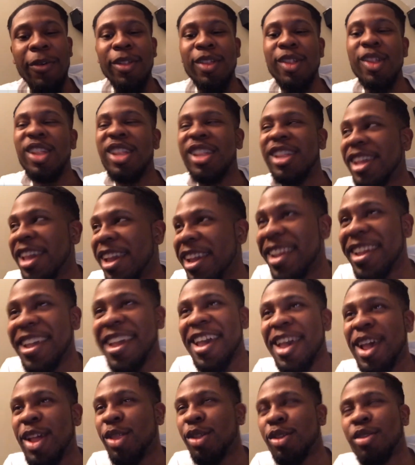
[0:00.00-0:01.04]
shitty
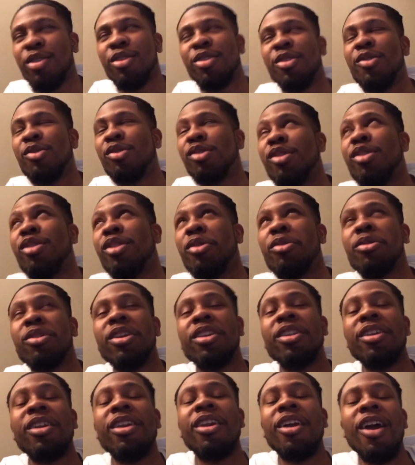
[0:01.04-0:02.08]
ass excuse. It's so
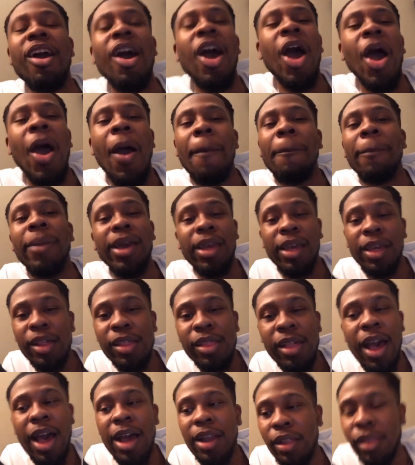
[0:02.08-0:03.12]
shitty, but it's
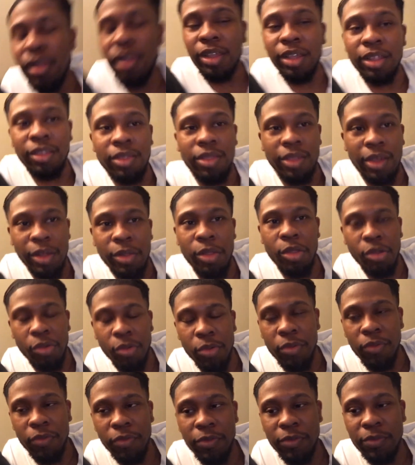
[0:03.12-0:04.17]
honestly the
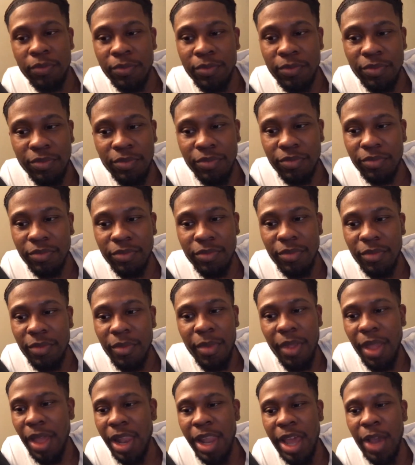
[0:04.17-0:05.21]
truth.
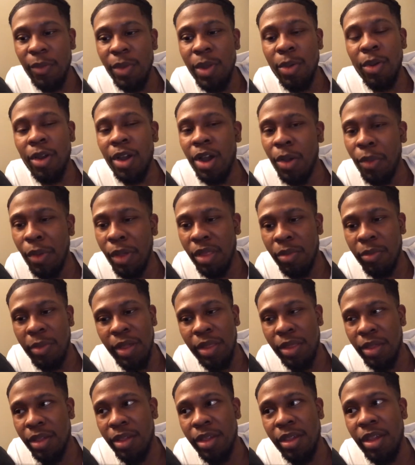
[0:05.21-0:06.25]
Like, we were always
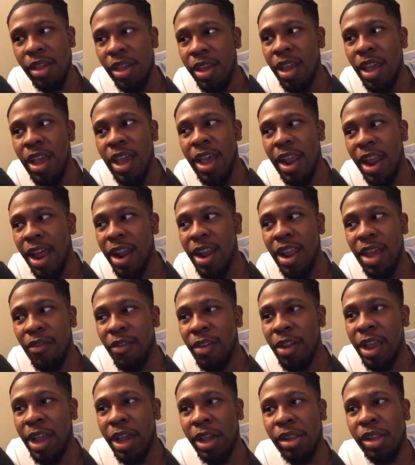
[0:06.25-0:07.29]
busy, and I
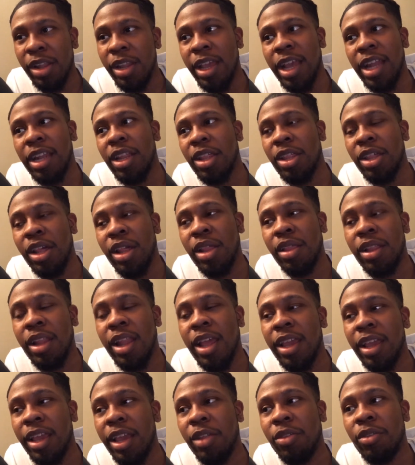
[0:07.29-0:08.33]
never actually got the chance to
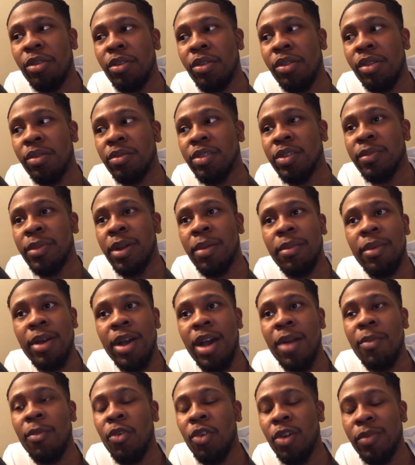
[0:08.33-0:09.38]
like introduce him to my
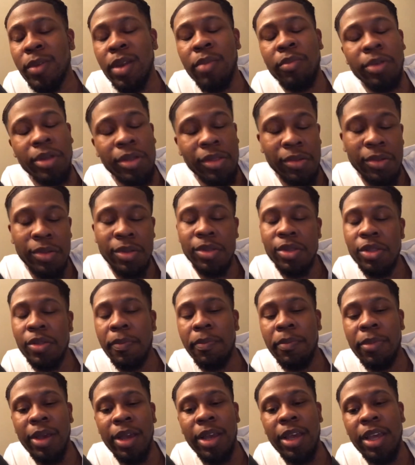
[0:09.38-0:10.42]
mom or my brothers,
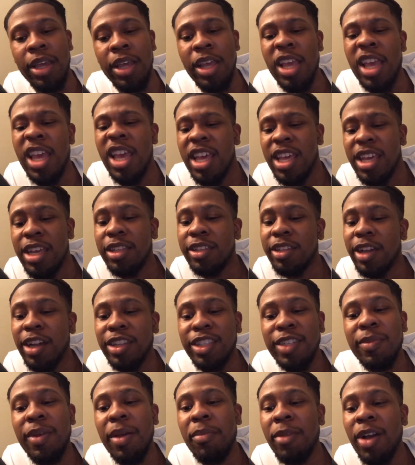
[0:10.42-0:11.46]
but he talked
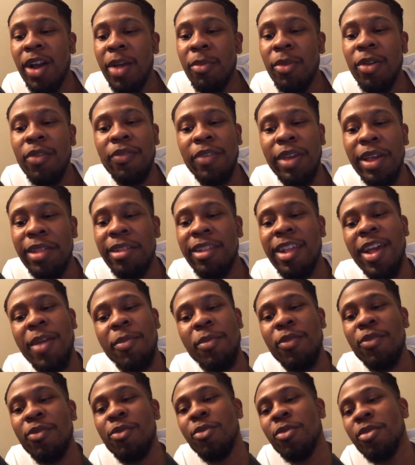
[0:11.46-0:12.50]
to my mom on FaceTime
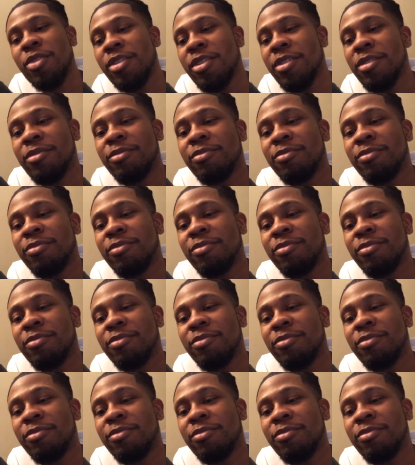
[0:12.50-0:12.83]
before